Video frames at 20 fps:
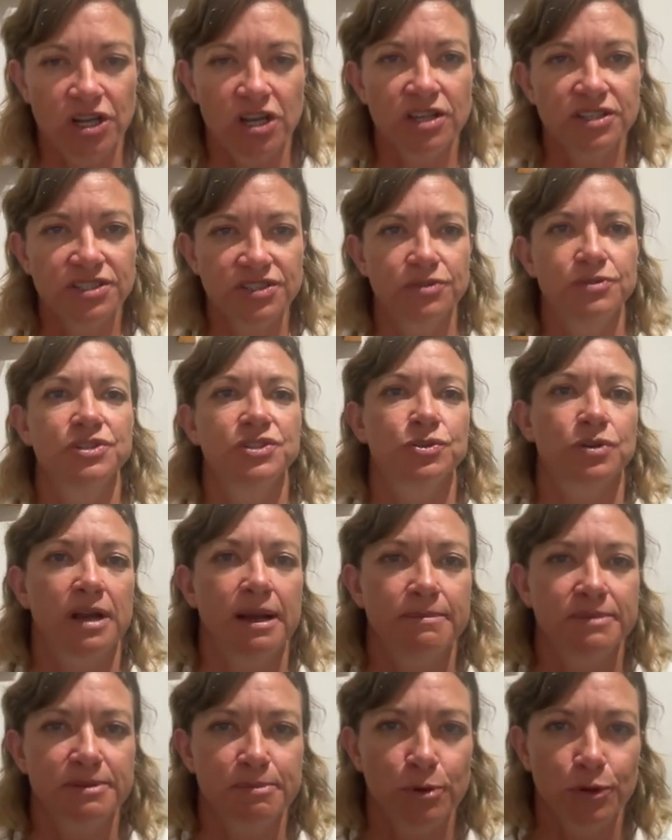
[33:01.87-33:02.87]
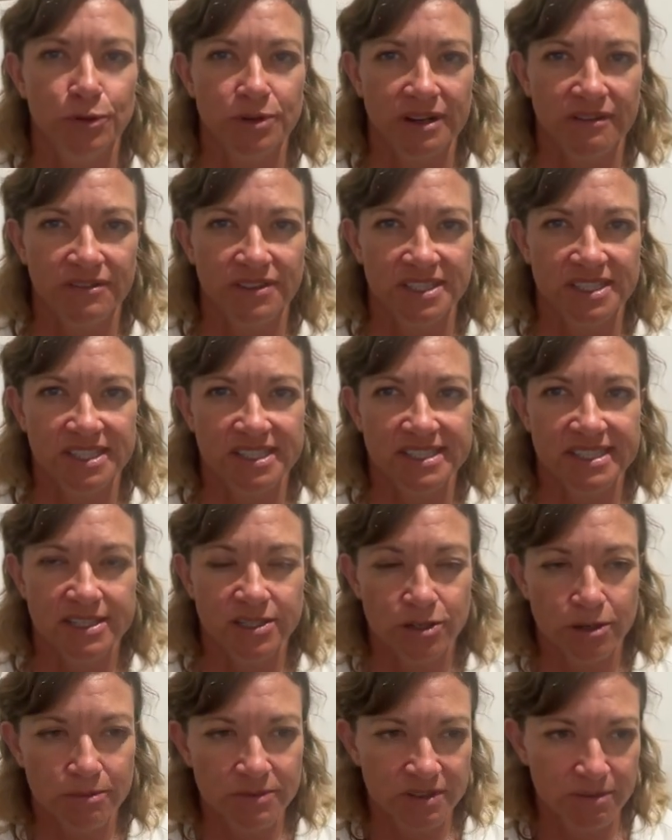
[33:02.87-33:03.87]
also describes motor deficits in
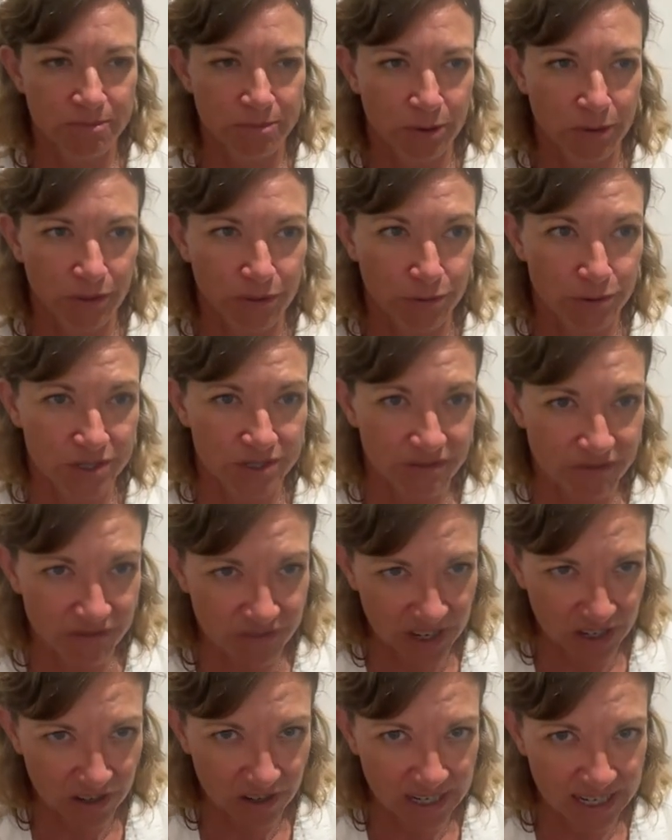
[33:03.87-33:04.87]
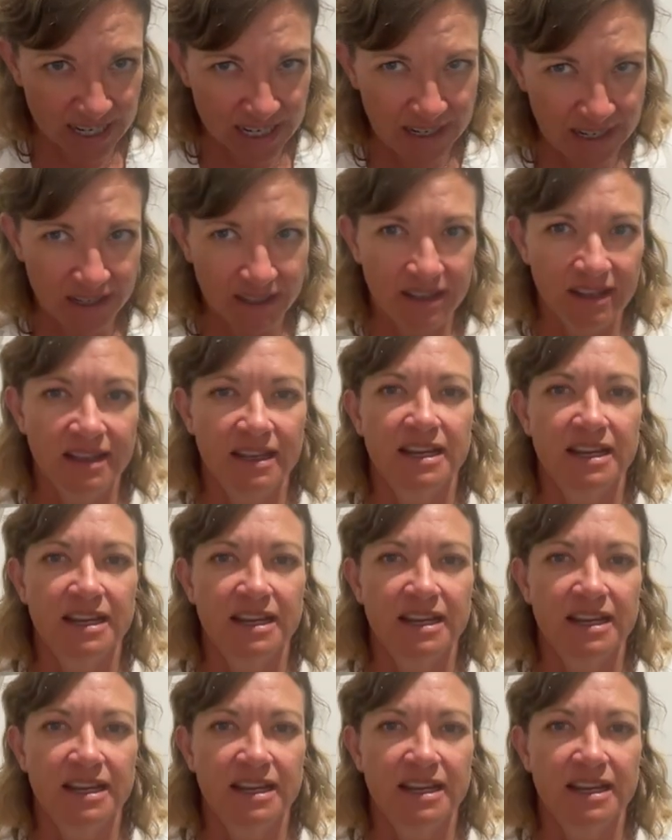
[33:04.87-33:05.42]
terms of both their severity